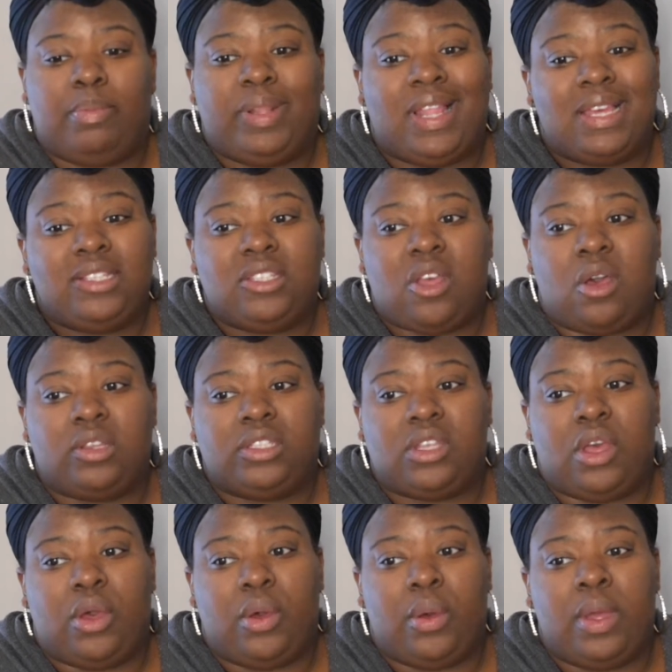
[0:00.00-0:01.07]
Plus
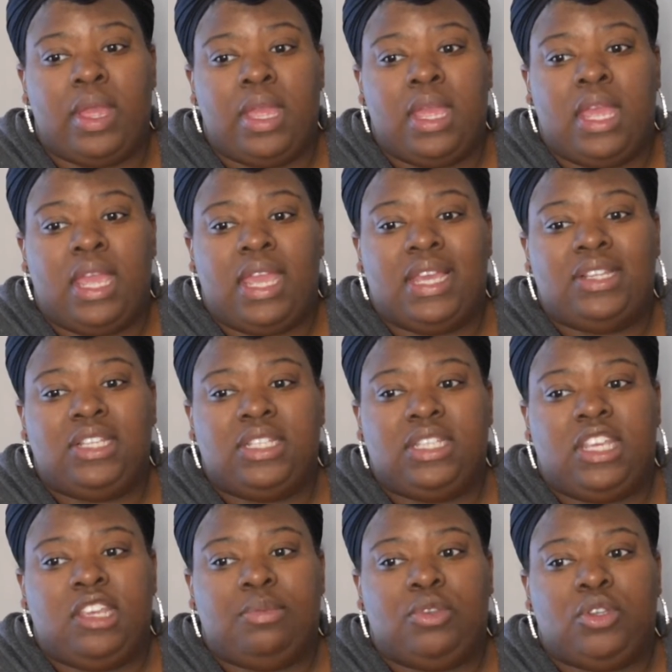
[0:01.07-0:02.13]
also, it just
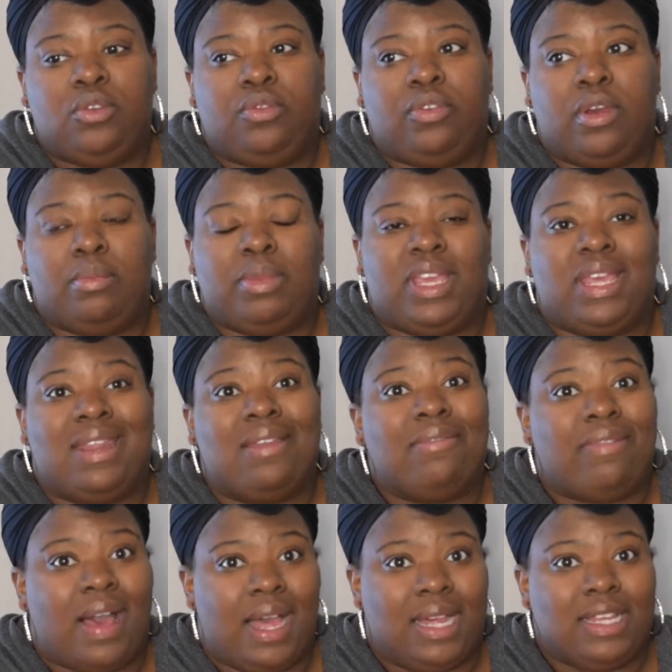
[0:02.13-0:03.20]
keeps you from getting
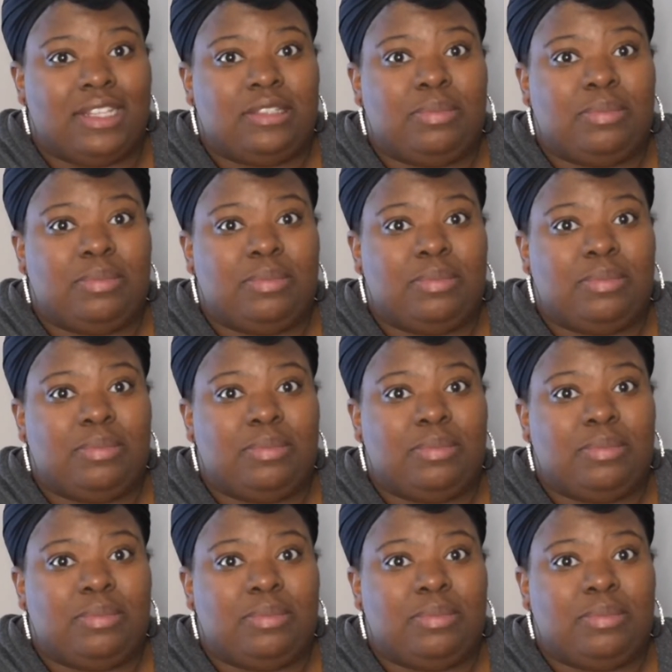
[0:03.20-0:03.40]
fines,